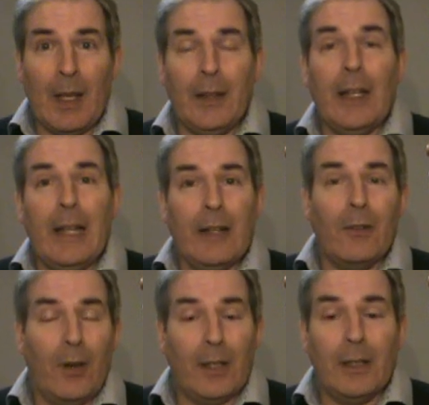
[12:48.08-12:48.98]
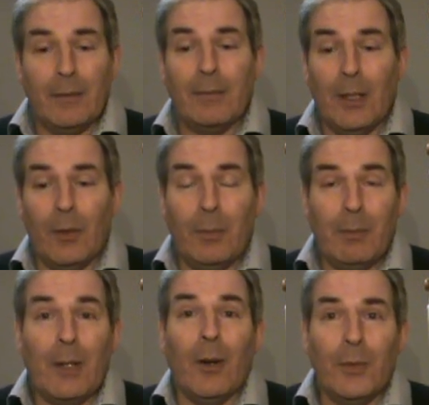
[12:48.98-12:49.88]
and then later on, you know,
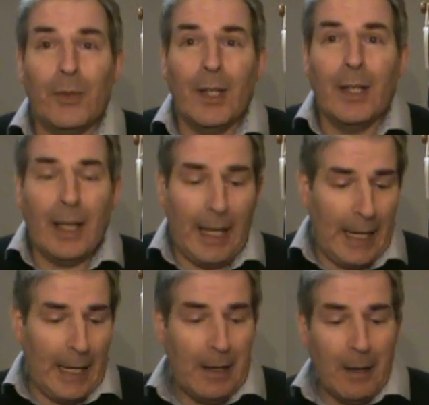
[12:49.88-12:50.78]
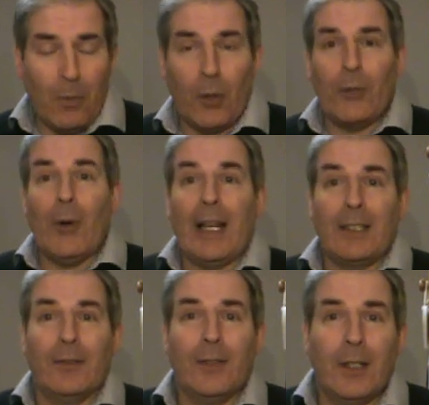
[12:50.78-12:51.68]
becomes more
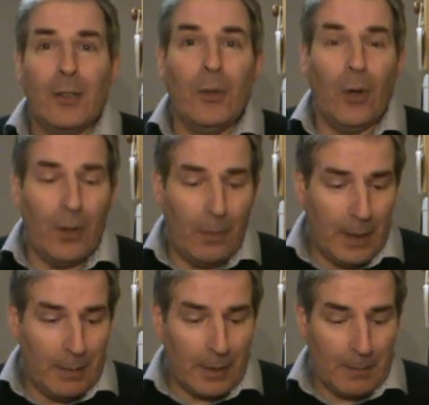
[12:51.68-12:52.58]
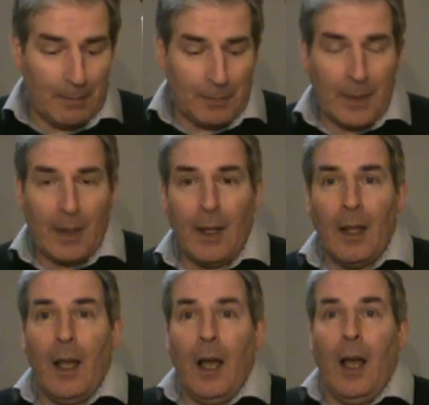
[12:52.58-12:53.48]
attractive to other people.
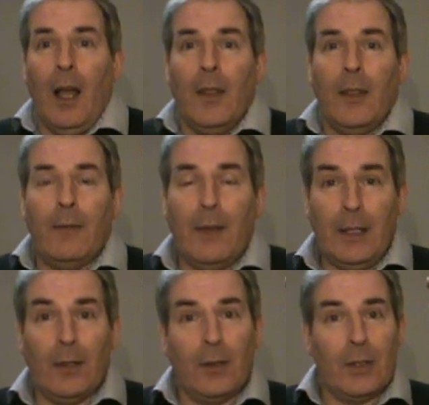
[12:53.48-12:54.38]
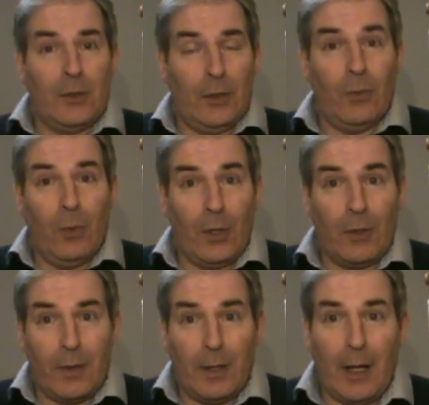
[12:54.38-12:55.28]
The video is just
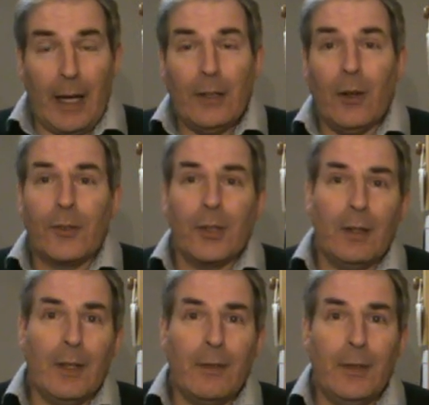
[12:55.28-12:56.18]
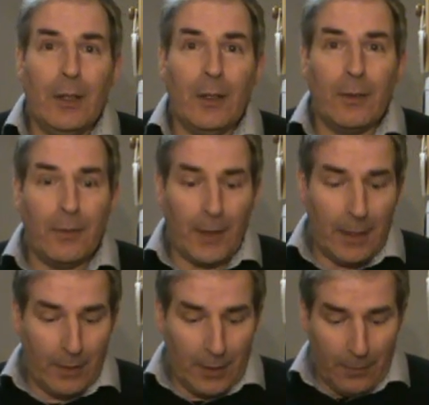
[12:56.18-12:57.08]
wonderful. I'd also give that video
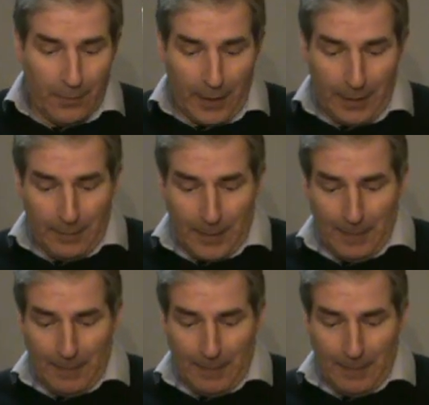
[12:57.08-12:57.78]
5 out of 5.